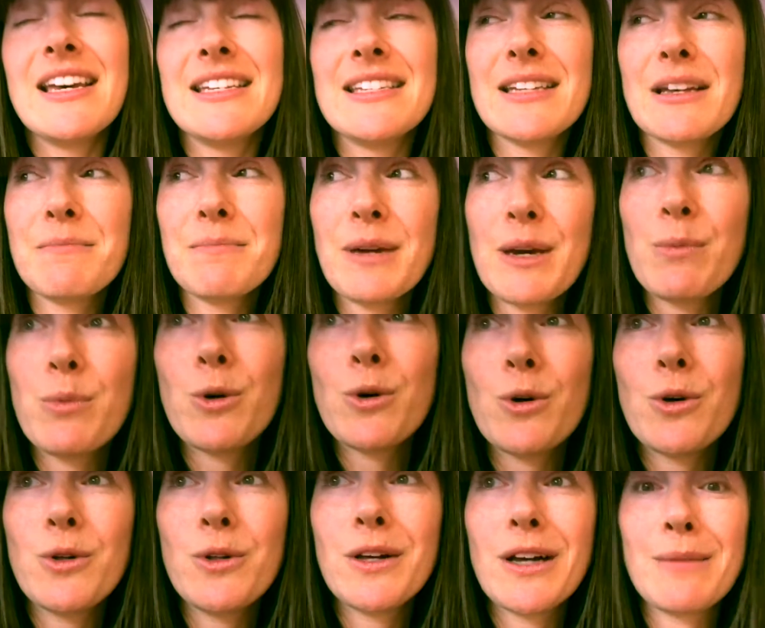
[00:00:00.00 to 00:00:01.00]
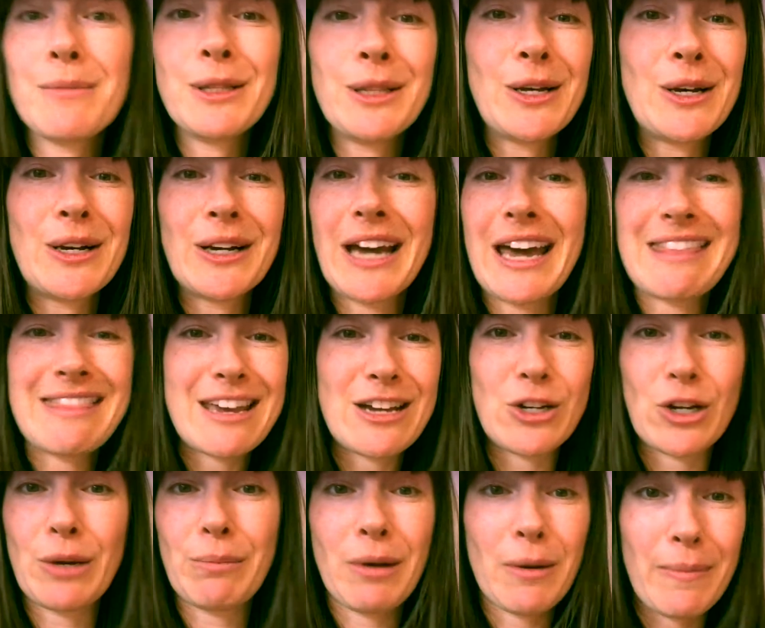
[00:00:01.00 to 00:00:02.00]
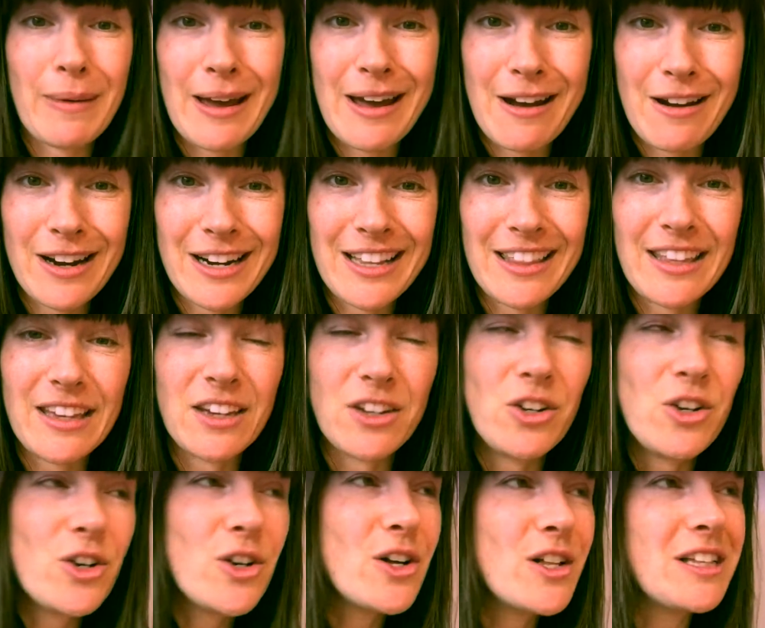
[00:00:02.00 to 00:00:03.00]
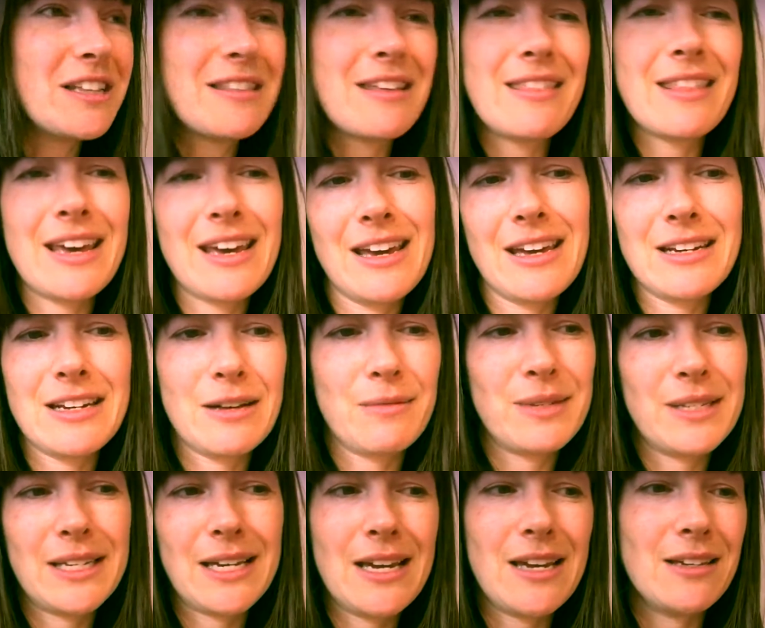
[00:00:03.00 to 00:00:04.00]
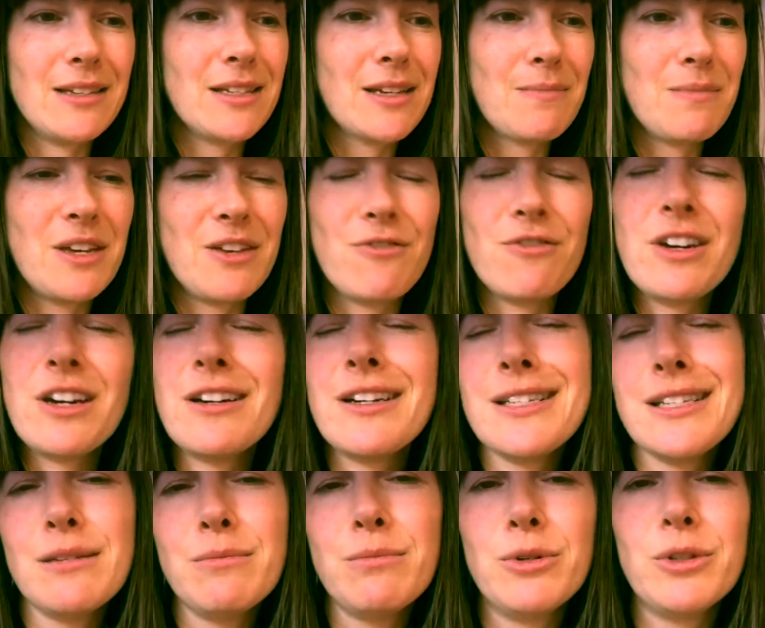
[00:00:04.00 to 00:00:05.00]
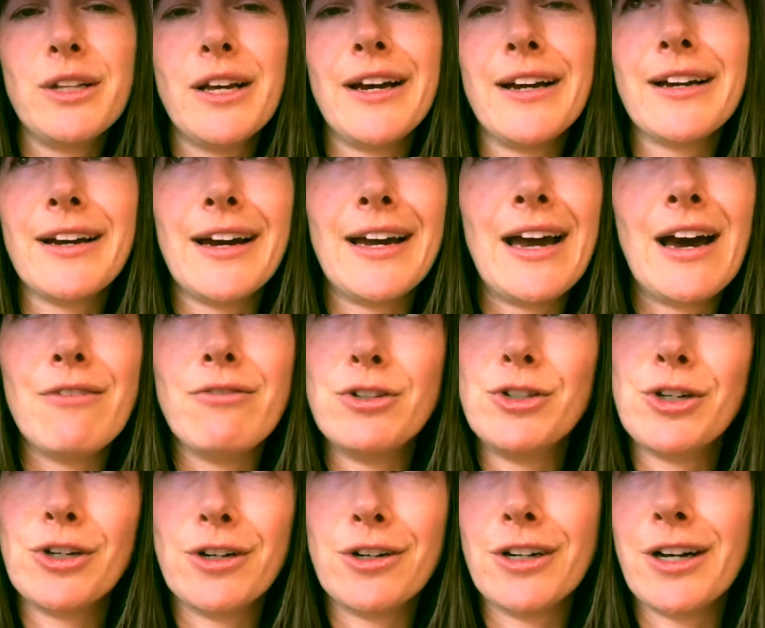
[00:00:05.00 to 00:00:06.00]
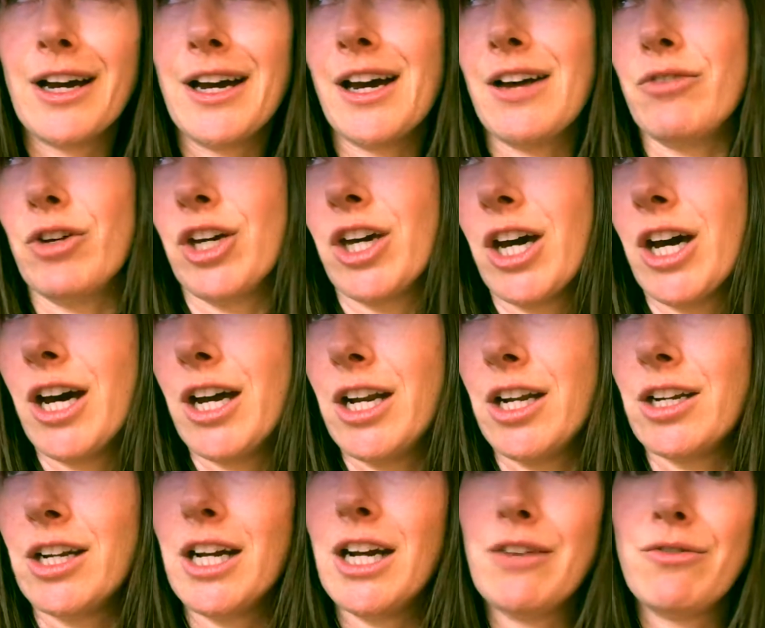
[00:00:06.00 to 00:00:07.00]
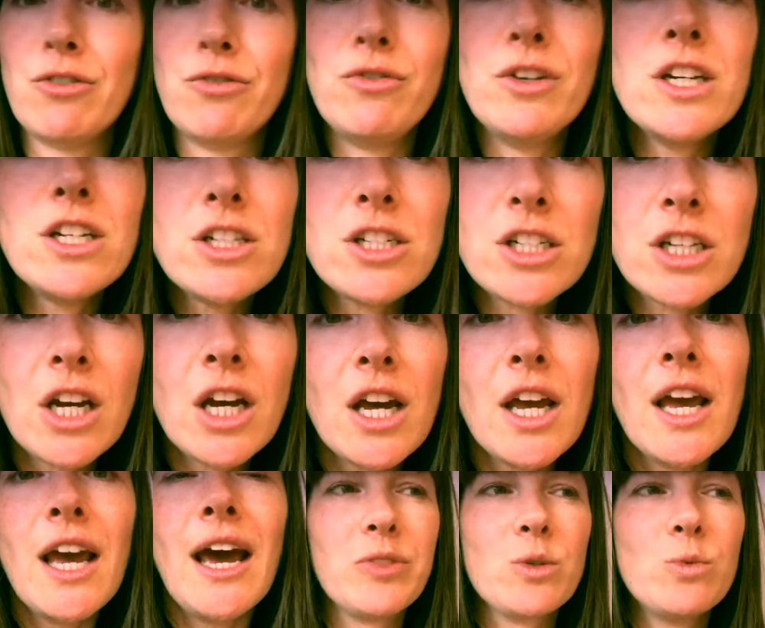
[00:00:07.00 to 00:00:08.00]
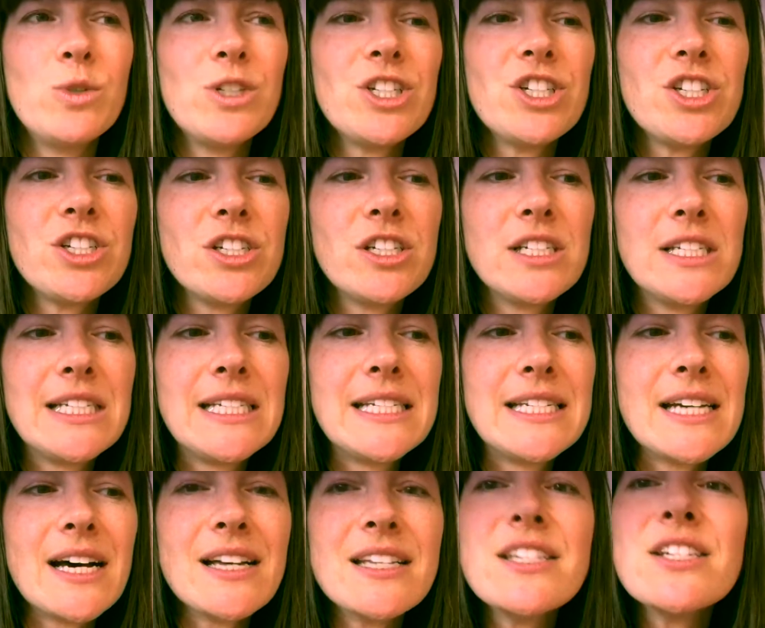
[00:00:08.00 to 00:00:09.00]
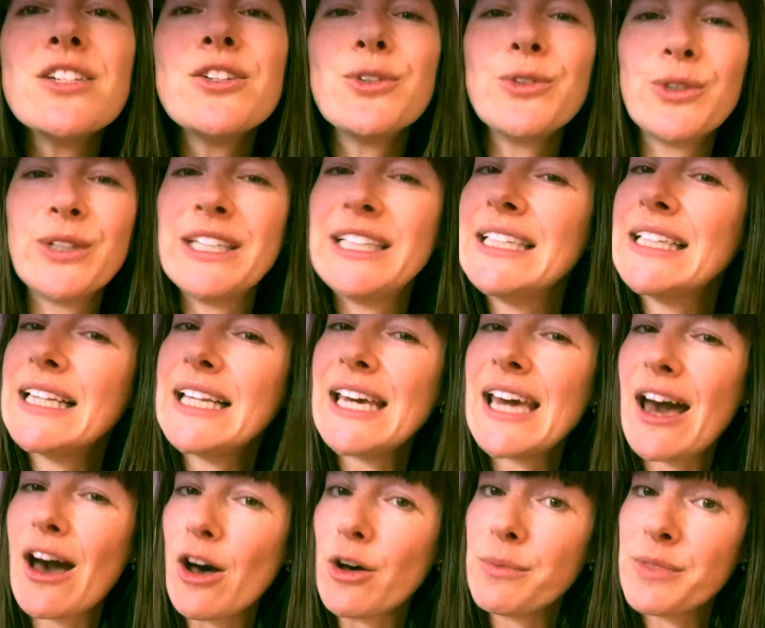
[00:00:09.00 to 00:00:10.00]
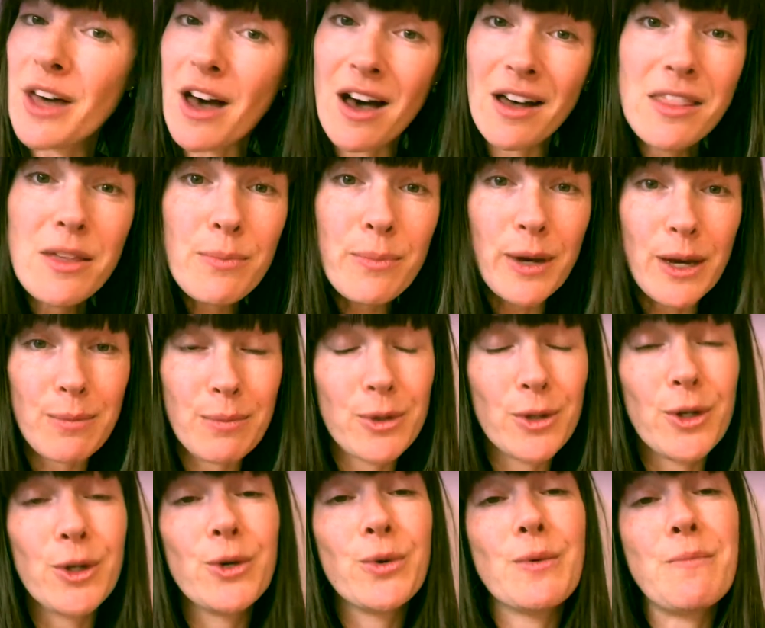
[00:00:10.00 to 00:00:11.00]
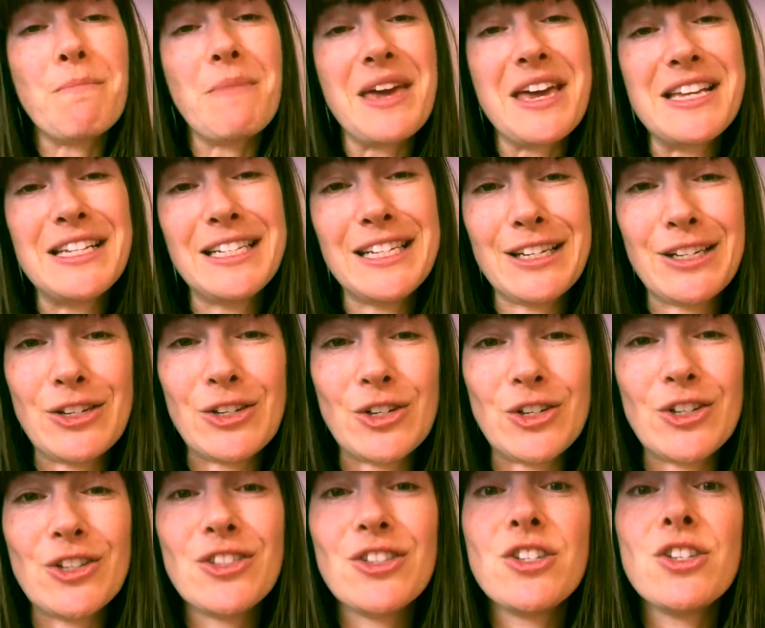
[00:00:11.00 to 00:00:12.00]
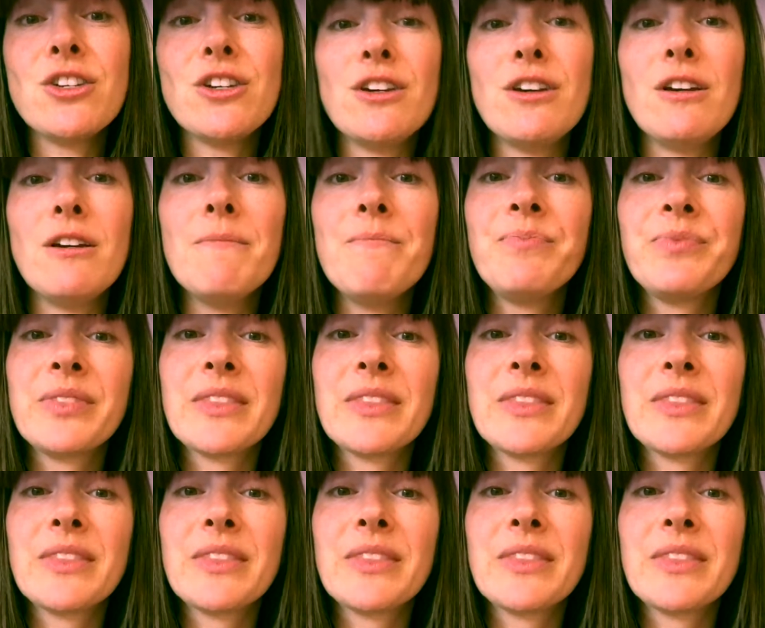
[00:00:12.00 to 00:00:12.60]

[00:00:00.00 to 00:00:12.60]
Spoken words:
Some people come along and they don't prepare anything at all, and then they end up saying something very simple like, I have a dog, I have a cat, and I have a fish, which doesn't really help the other people who are meeting you to